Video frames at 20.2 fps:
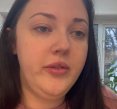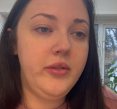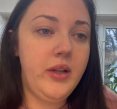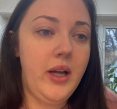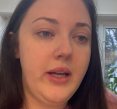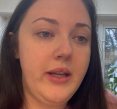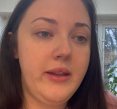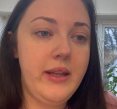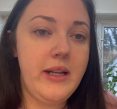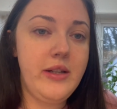
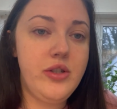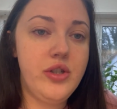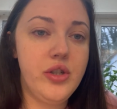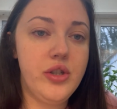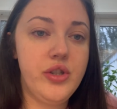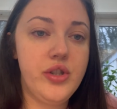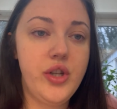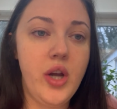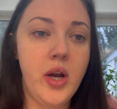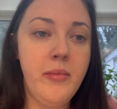Like there's
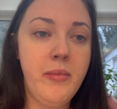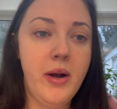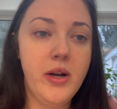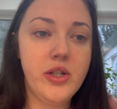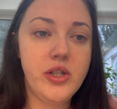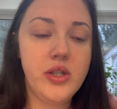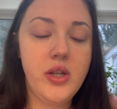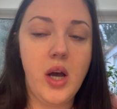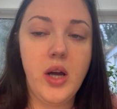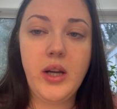just so
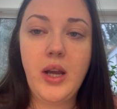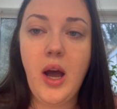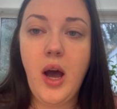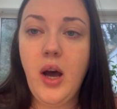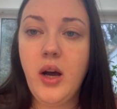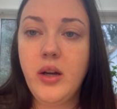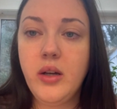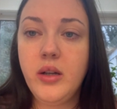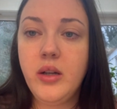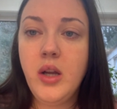much that I
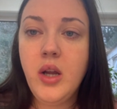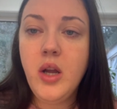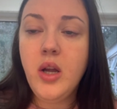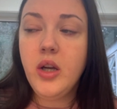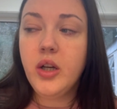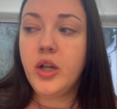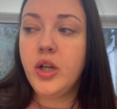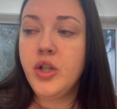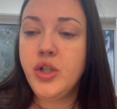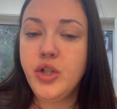can't
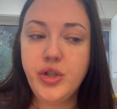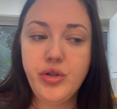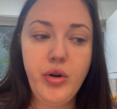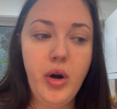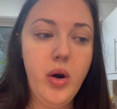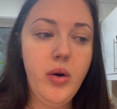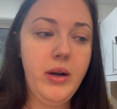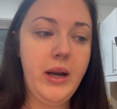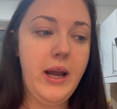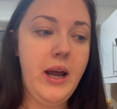
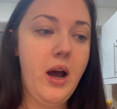control it.